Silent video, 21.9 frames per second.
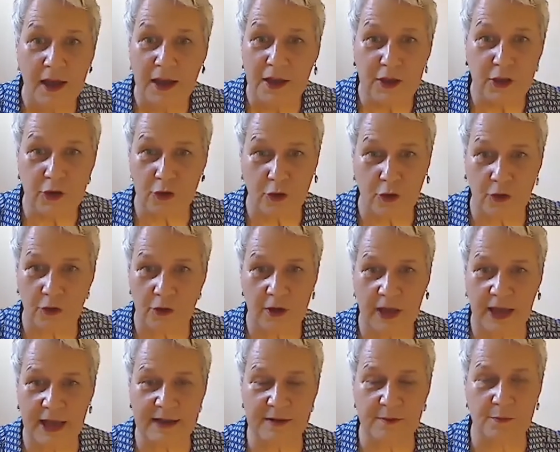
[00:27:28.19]
you know,
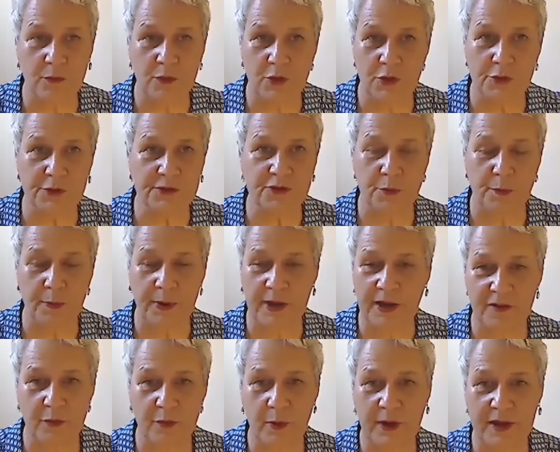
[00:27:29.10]
and use your
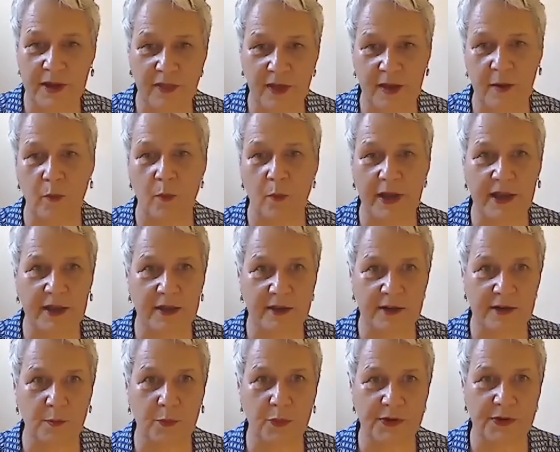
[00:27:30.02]
pathway that way and
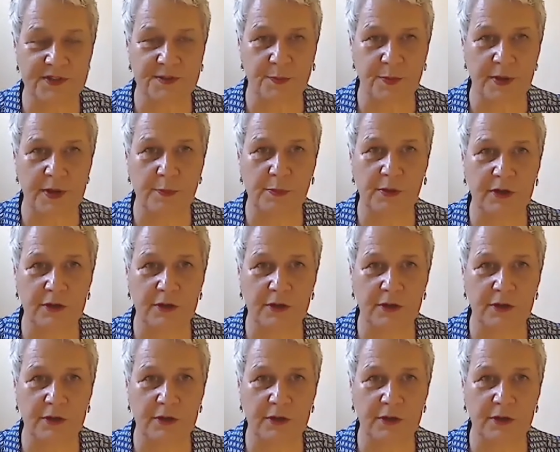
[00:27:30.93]
impress people and